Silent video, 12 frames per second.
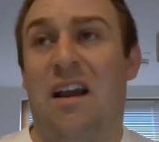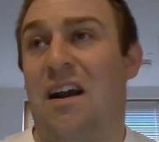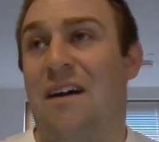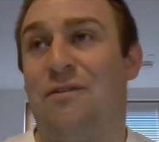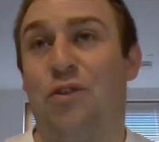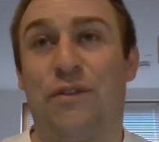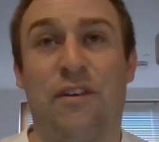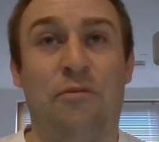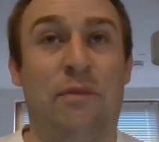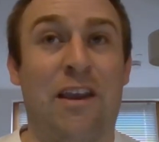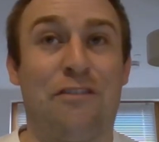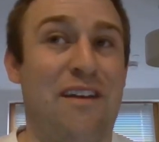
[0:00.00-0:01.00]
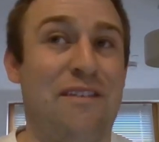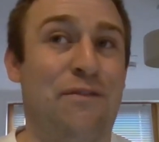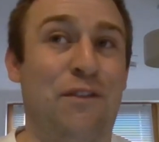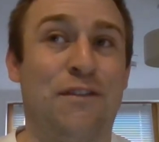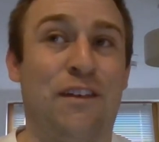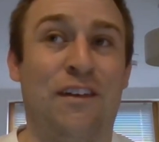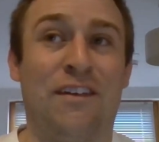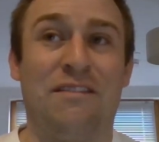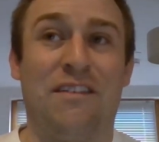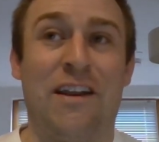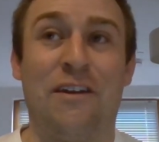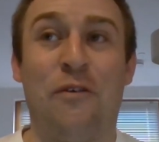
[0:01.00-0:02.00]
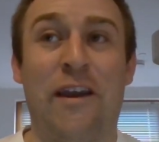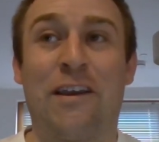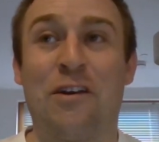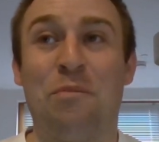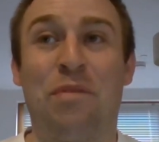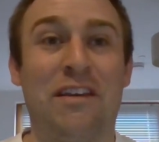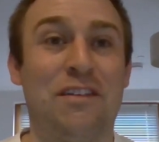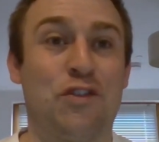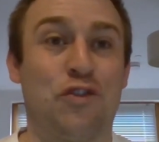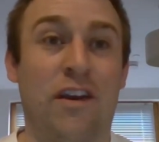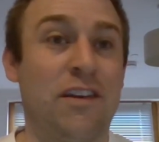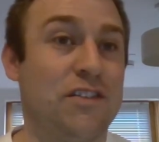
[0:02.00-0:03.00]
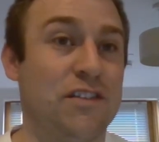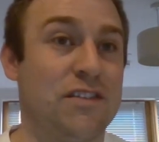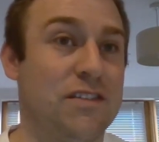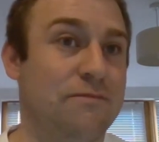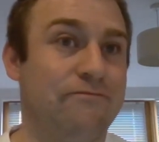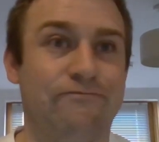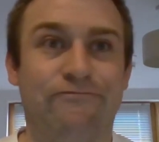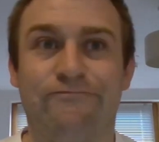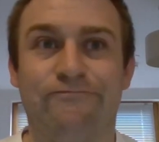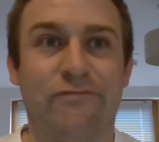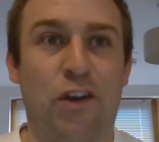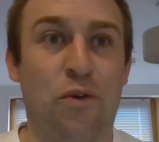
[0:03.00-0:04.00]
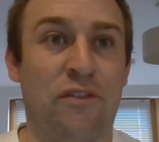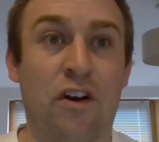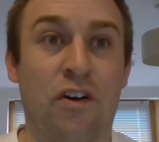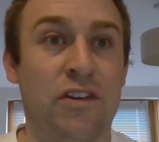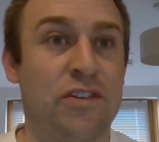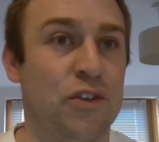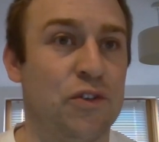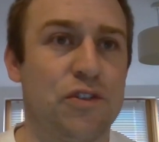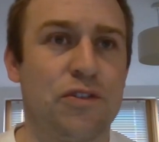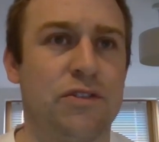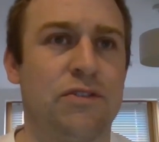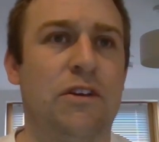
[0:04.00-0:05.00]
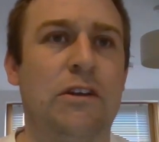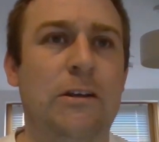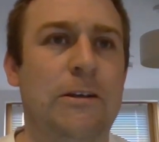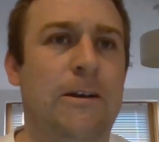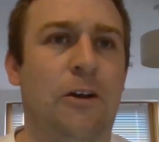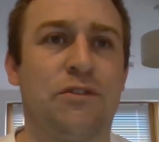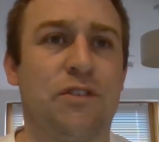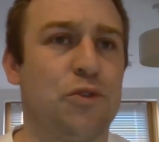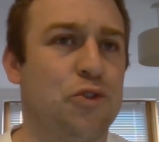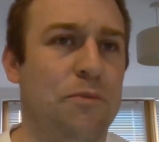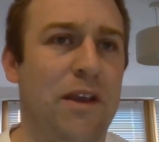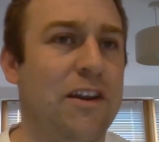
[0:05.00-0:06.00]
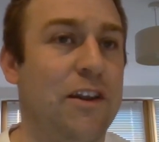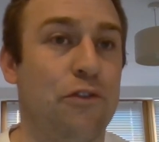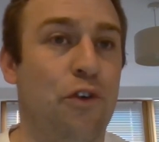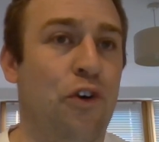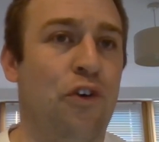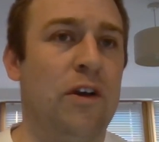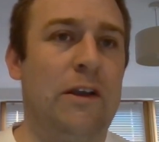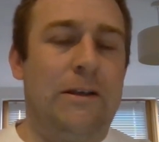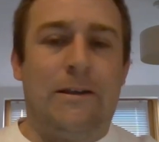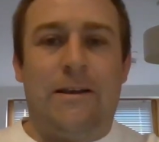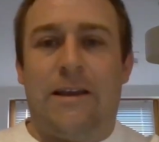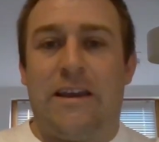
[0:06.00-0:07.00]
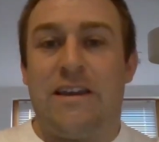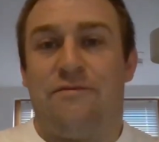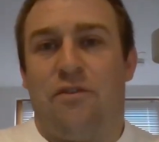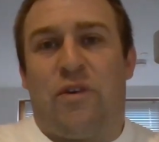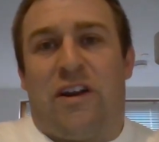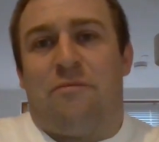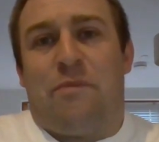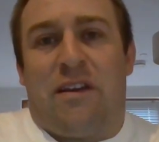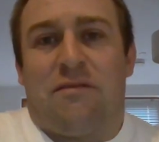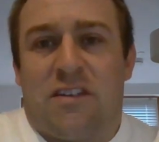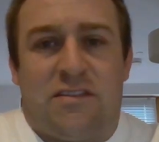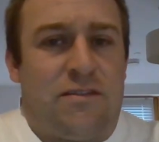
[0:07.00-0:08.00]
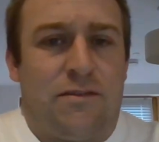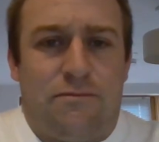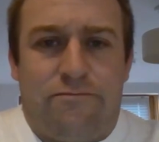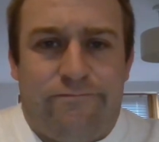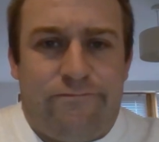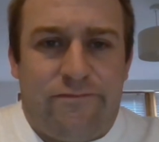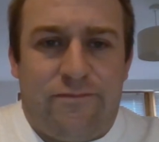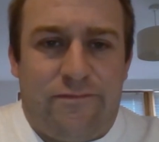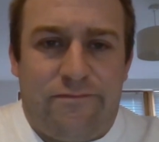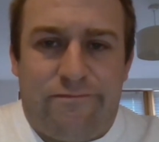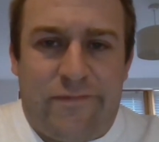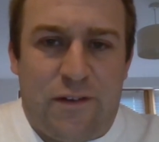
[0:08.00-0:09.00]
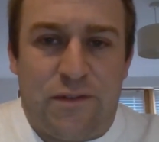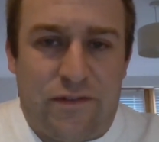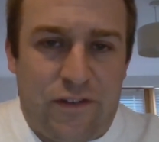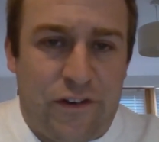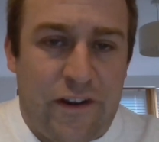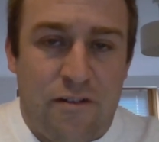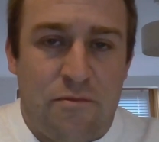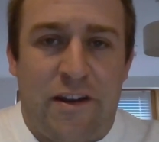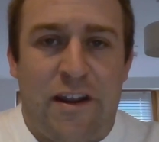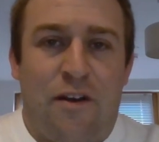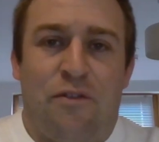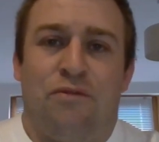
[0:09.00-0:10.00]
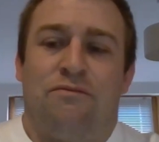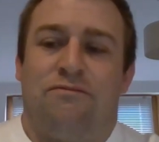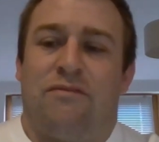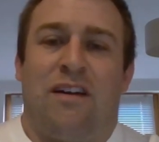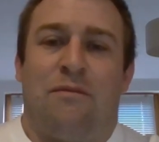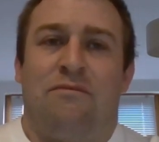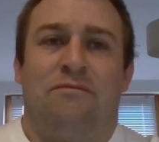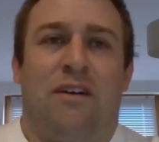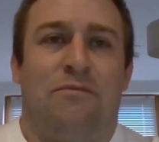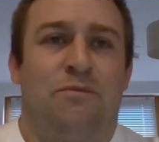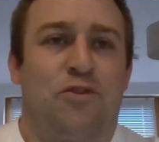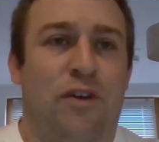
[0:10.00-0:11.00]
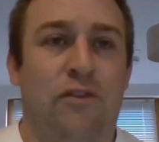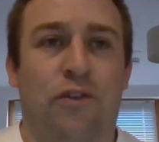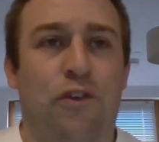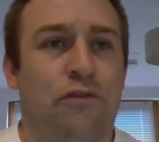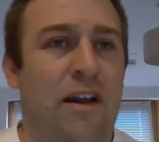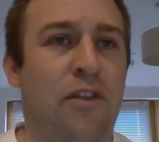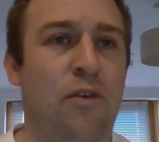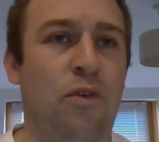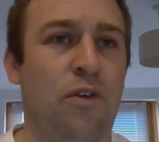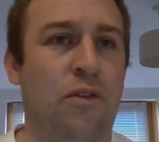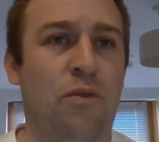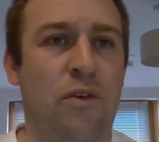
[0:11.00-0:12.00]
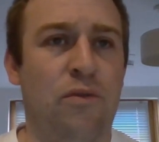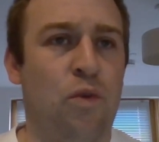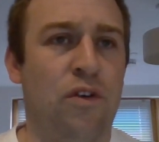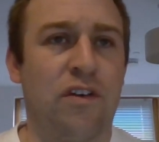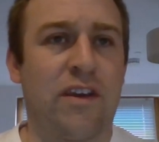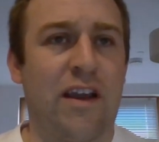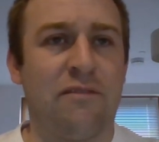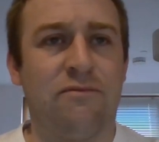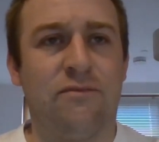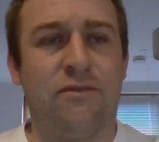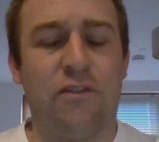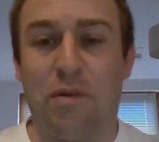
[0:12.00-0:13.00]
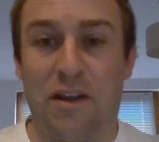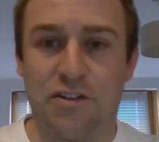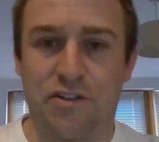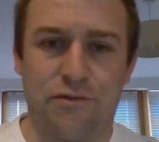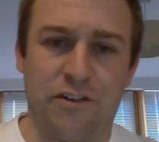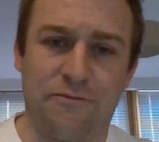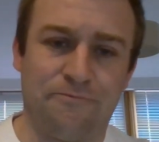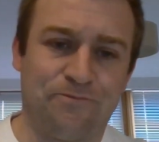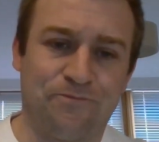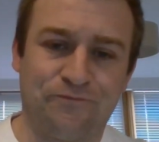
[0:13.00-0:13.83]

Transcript: I've also been grateful to, in a way, complete strangers who have got in touch on social media, or even when I've been, because those of you who know me know I've travelled all around the world with work and for pleasure, and